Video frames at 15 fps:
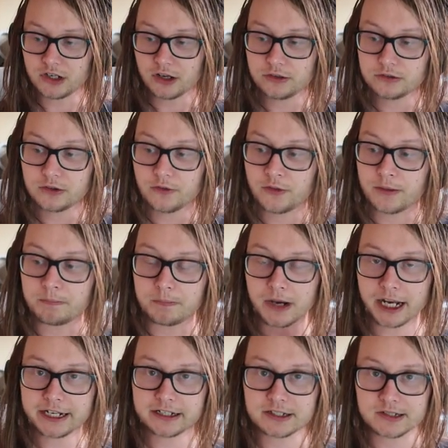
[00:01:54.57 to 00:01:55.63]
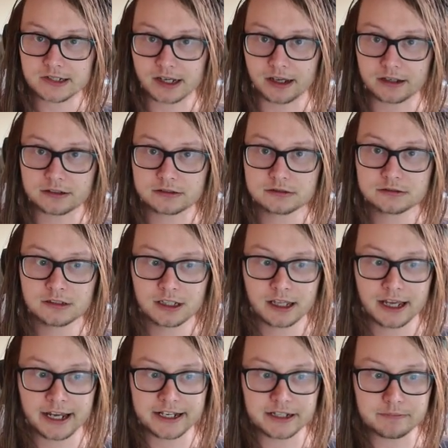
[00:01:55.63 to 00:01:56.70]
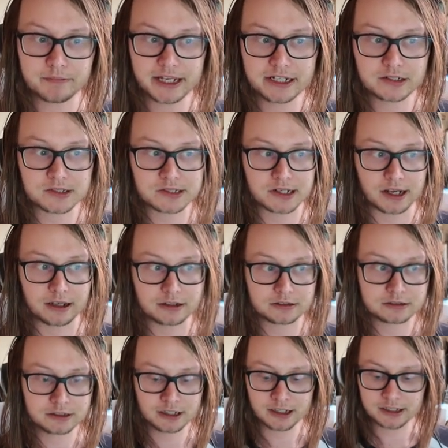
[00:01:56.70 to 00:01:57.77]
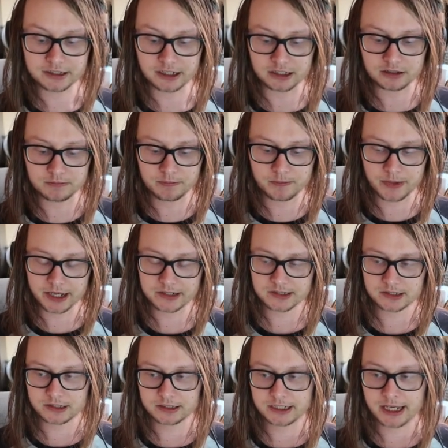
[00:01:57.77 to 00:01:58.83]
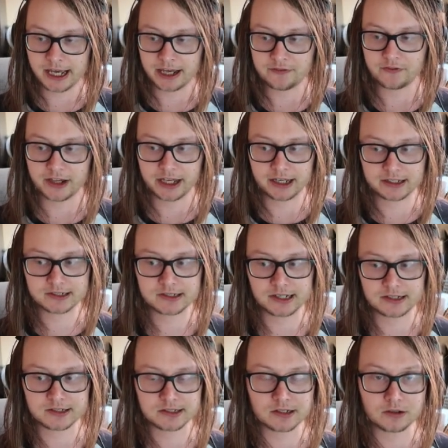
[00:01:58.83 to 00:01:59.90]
you know the minor scale and the major scale, then you basically have access